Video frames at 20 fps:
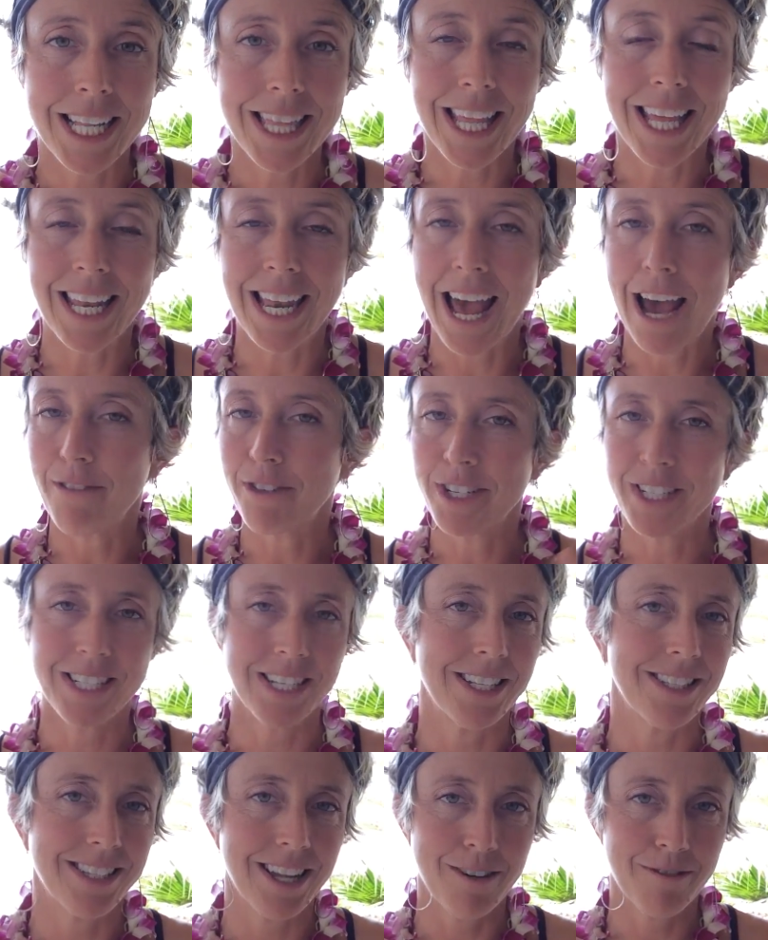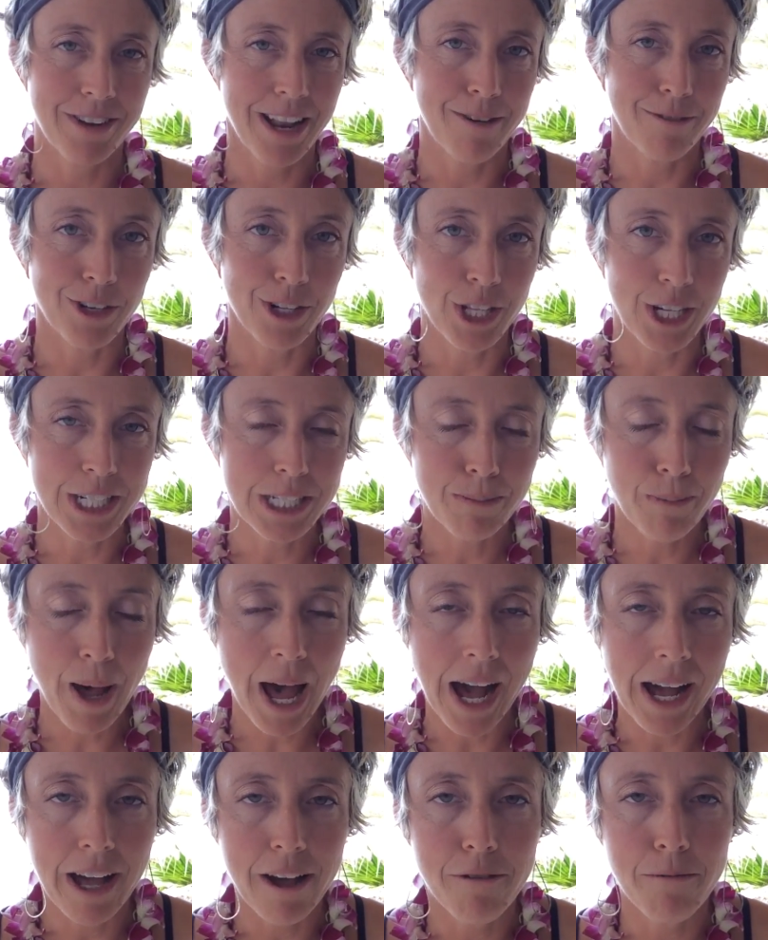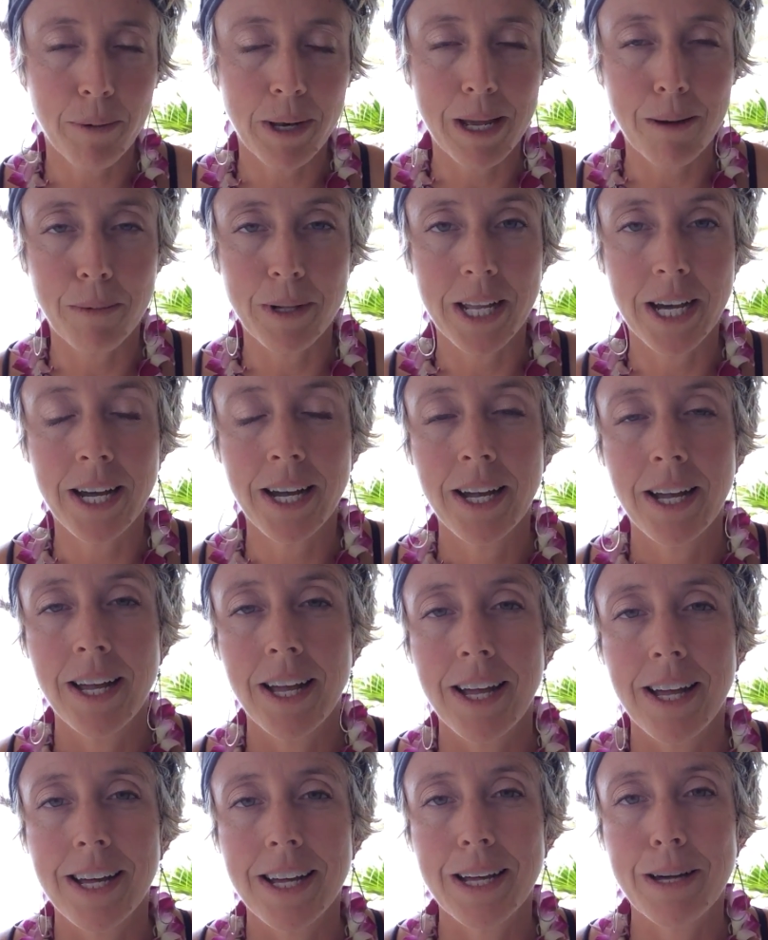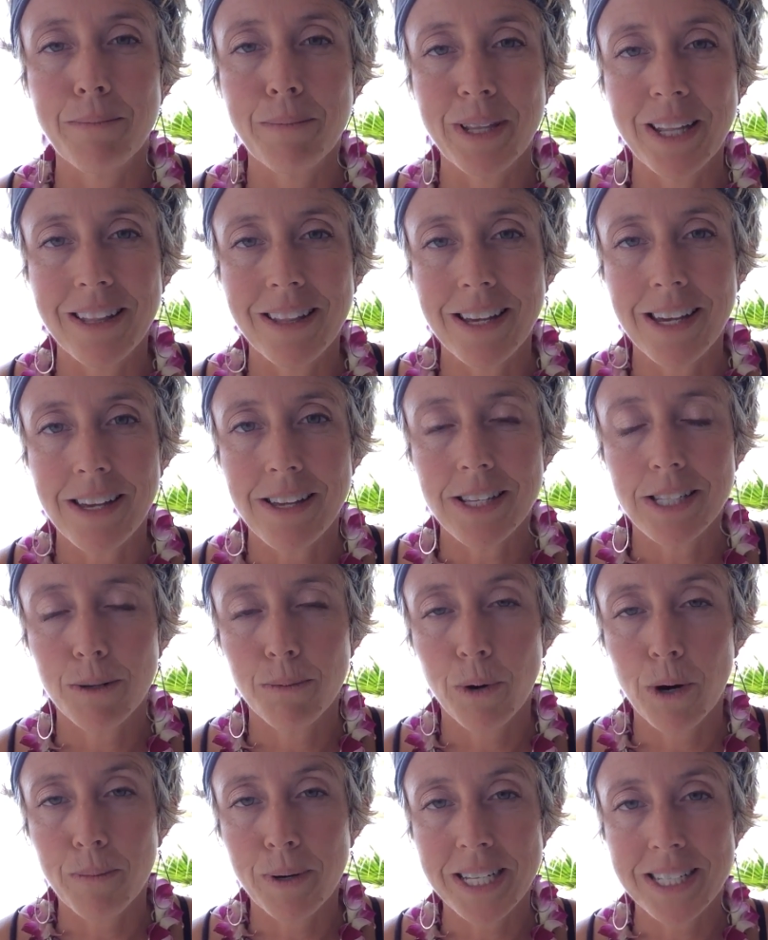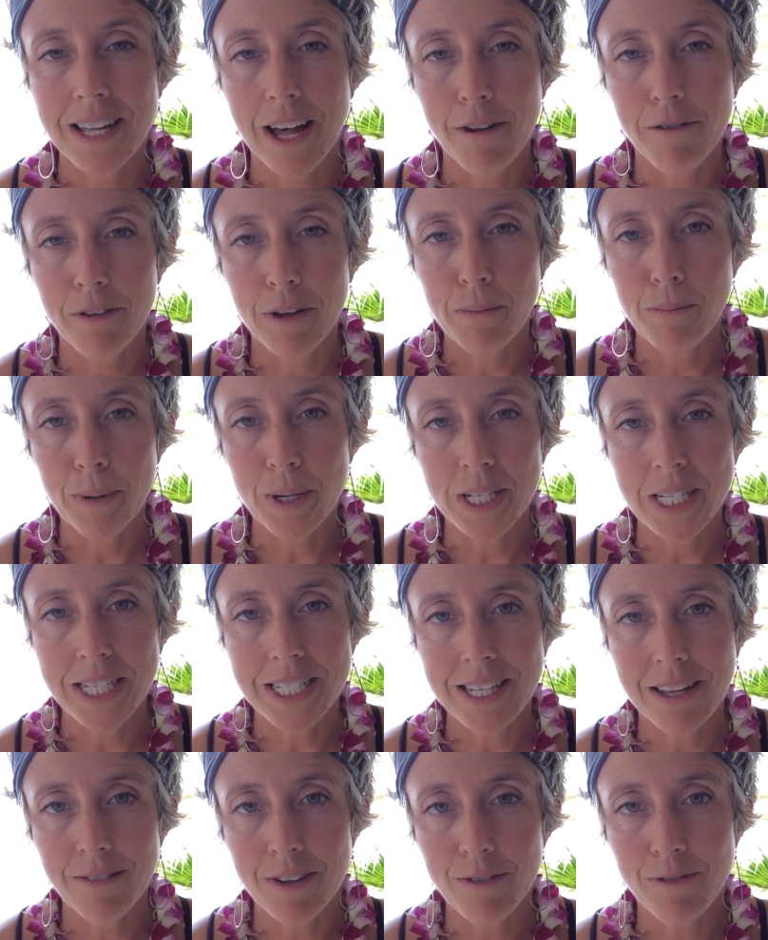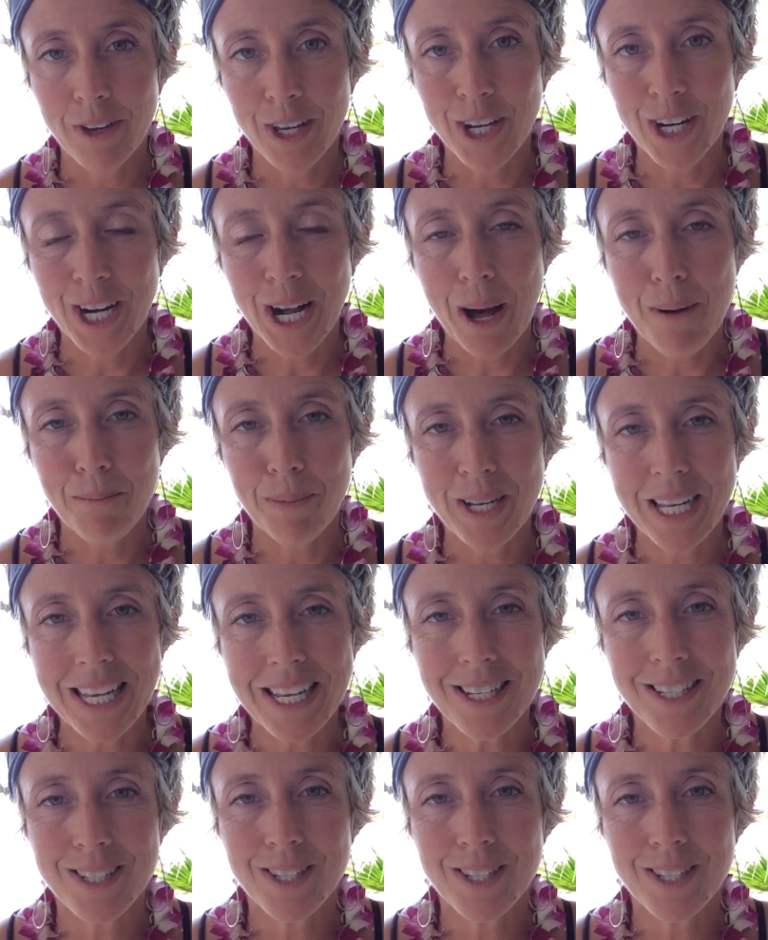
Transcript: And then ever since, I've never looked back. I've been able to completely support myself and build a 7-figure company.